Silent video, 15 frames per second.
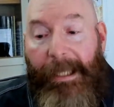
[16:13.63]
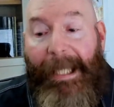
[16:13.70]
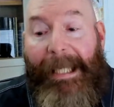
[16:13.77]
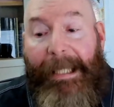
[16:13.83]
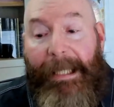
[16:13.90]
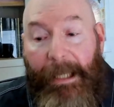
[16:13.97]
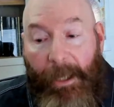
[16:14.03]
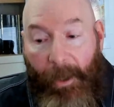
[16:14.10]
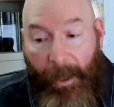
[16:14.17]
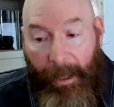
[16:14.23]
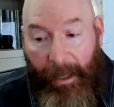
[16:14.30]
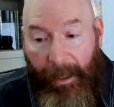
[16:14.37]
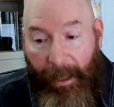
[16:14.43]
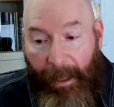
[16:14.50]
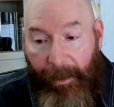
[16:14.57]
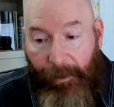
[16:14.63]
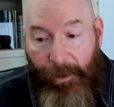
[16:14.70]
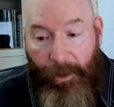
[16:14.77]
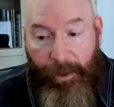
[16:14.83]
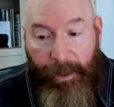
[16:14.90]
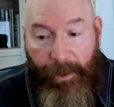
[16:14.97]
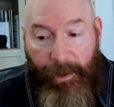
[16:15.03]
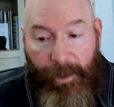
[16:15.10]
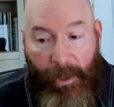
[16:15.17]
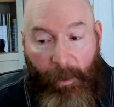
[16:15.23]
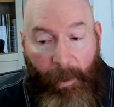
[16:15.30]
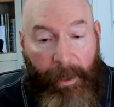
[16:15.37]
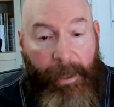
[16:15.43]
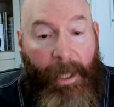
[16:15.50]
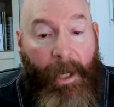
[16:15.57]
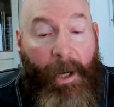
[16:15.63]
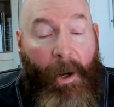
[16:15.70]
like guardian angels and so on,